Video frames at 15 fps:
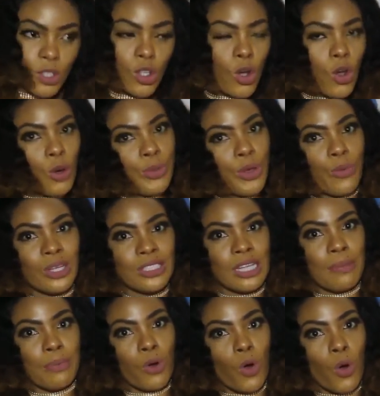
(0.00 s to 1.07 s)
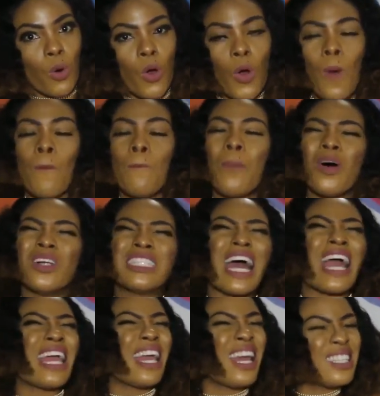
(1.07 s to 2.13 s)
Don't call me on WhatsApp call. But
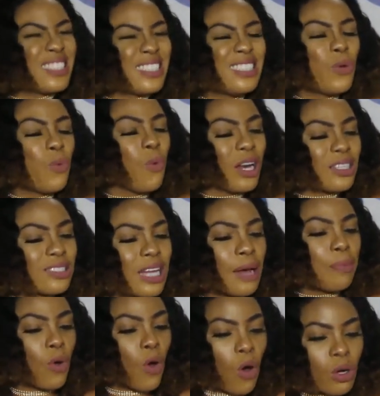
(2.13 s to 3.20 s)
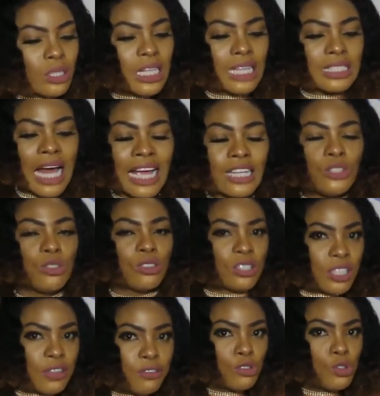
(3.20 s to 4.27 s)
I hate the WhatsApp call that I
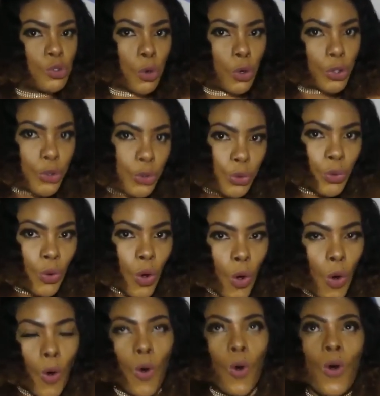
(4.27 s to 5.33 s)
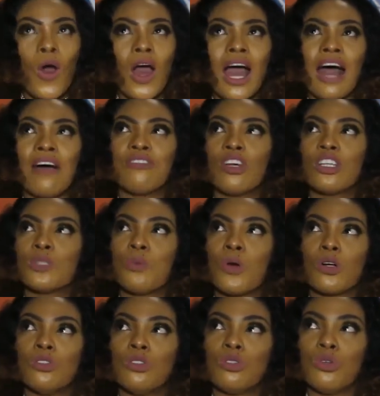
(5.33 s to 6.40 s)
don't even know you or I've not
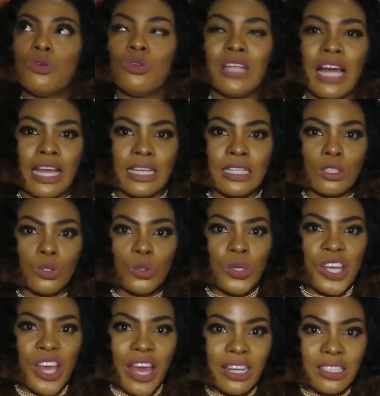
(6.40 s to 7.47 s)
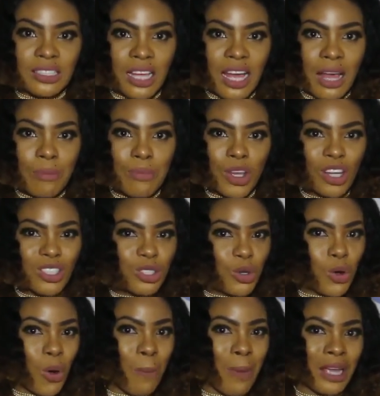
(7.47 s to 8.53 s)
spoken to you like in 2 years. Because you
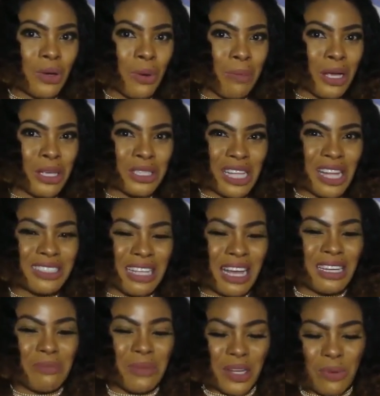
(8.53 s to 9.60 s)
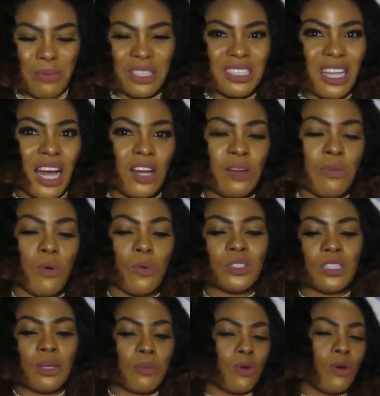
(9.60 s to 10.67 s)
got my number, you start dialing my number, start calling me on
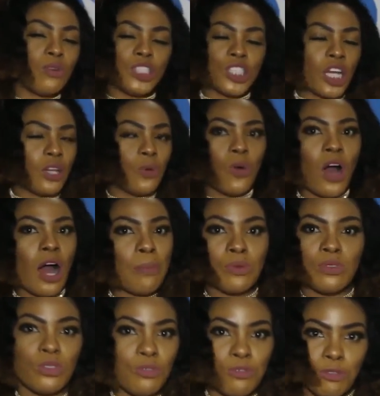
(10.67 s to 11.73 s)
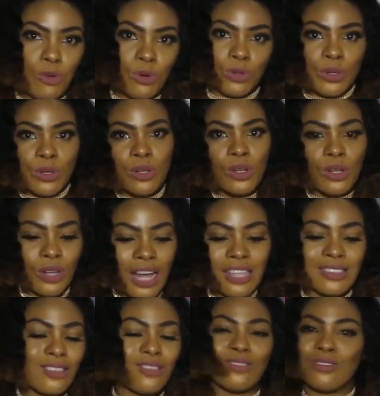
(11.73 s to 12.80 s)
WhatsApp call. Charlie, what happened to phone?
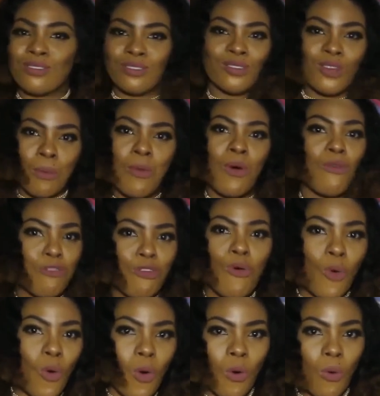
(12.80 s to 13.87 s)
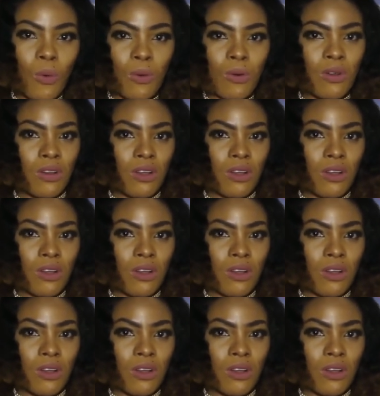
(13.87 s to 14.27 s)
As in normal phone call.